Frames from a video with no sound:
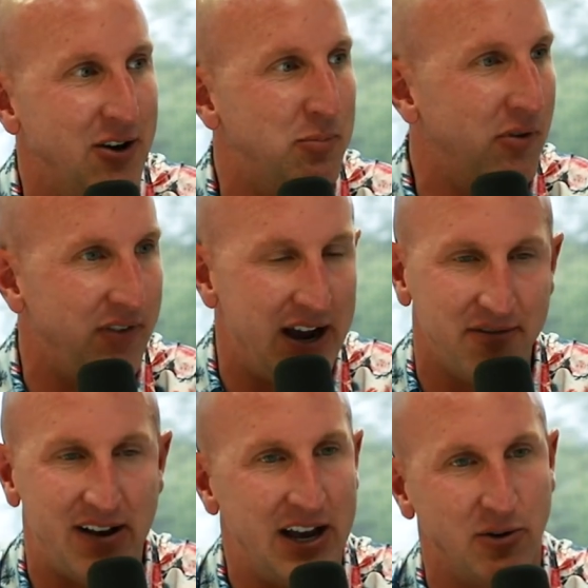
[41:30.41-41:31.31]
They'll
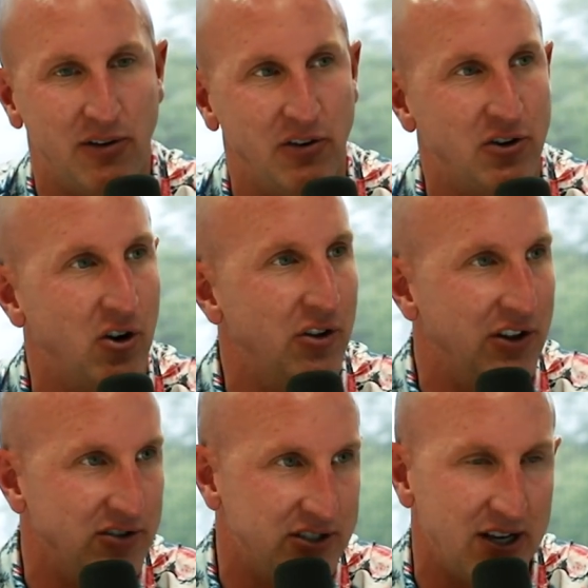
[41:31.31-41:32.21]
provide value at every turn.
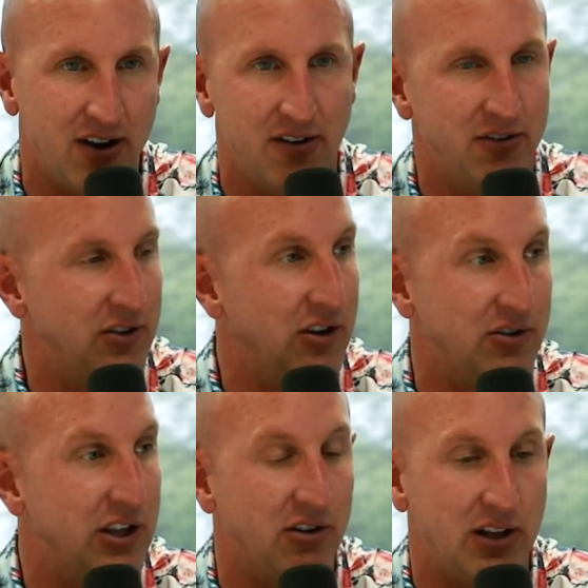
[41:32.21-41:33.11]
They'll serve.
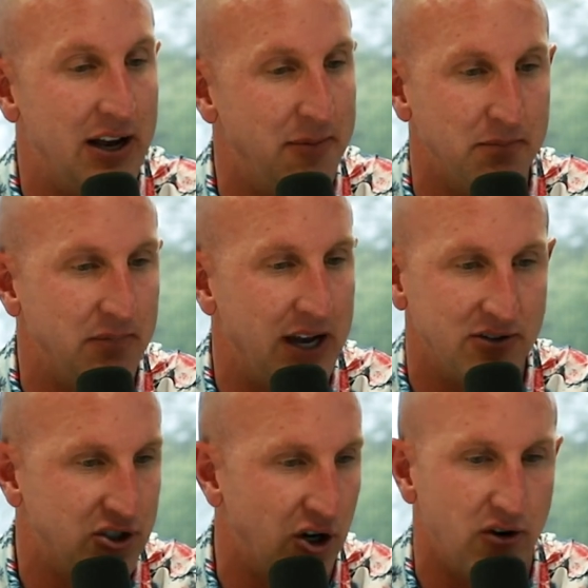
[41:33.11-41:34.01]

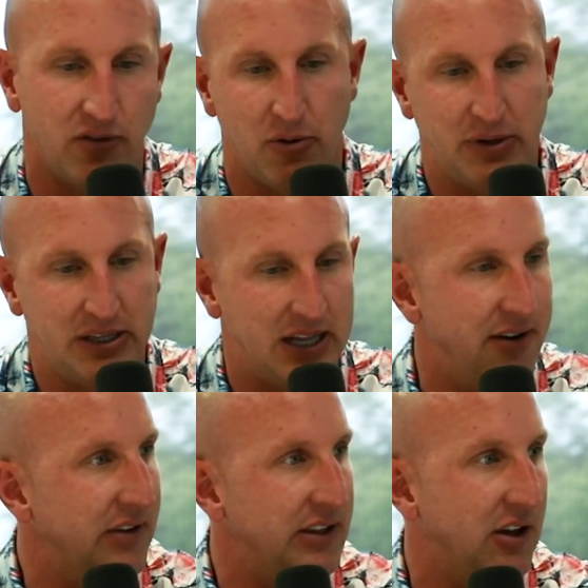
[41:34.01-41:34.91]
They'll be
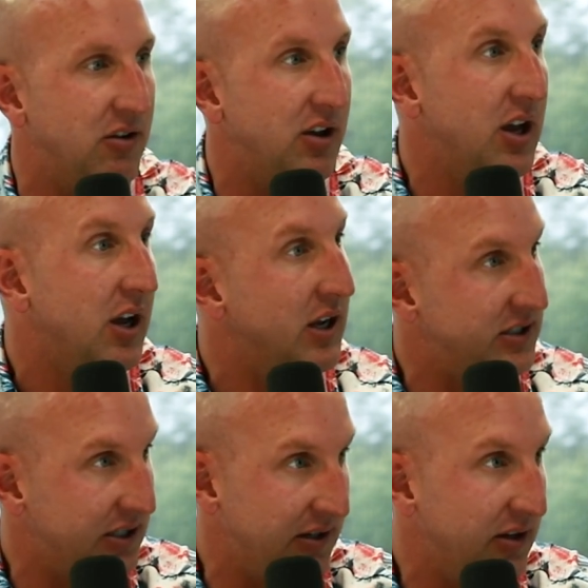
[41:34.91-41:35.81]
loving.
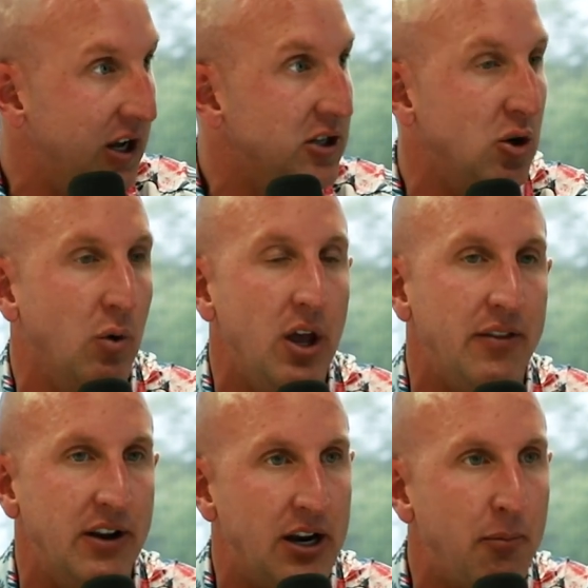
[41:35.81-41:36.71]
So
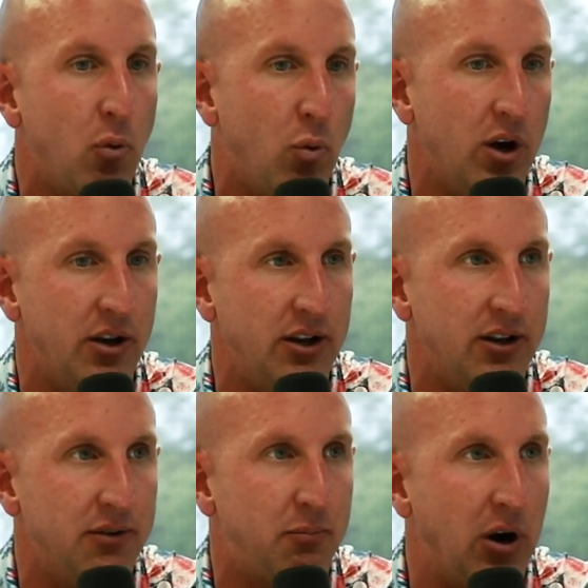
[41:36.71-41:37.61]
the number one
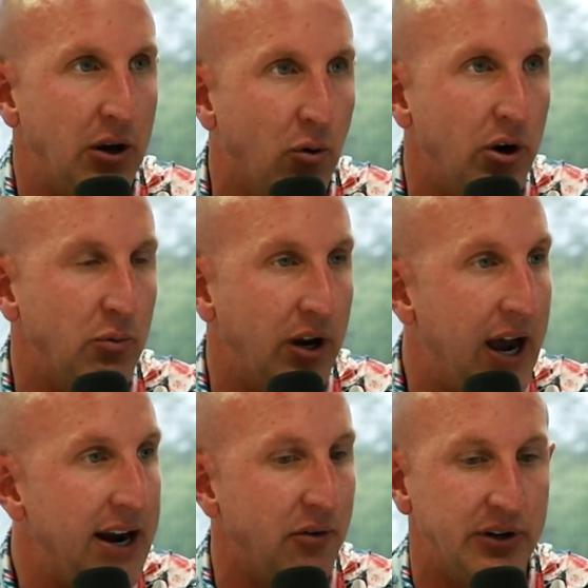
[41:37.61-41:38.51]
priority when
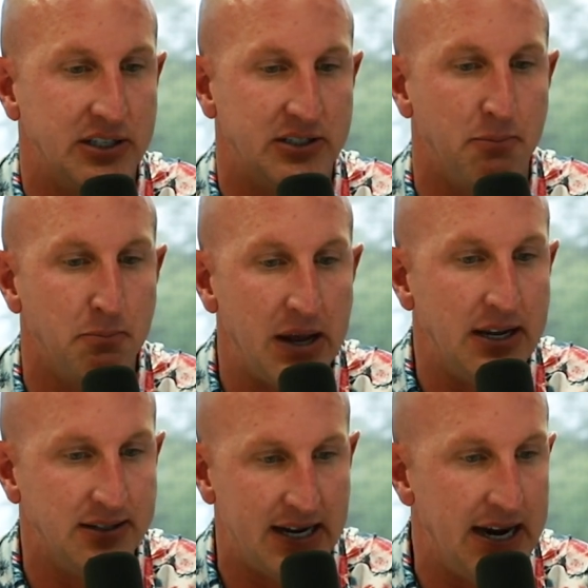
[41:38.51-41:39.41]
hiring is to
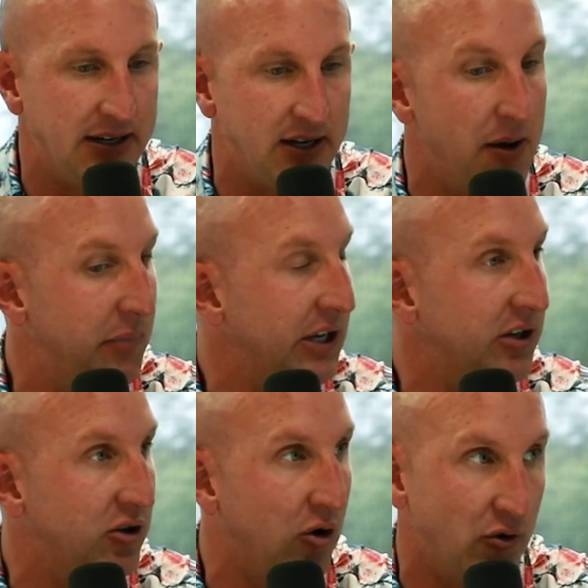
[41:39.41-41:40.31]
maintain
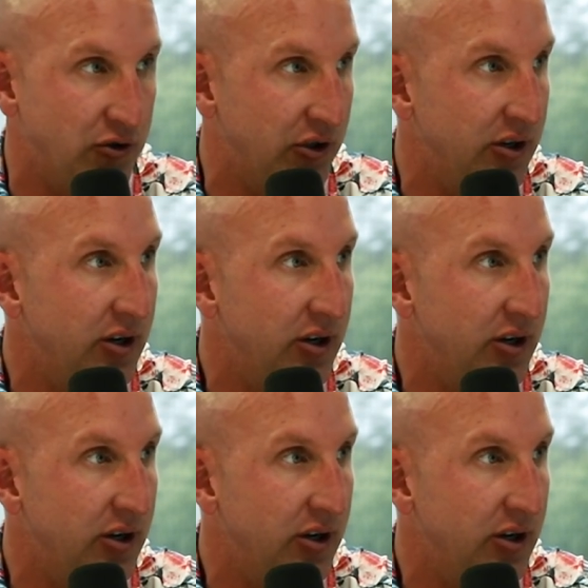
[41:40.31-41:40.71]
company culture.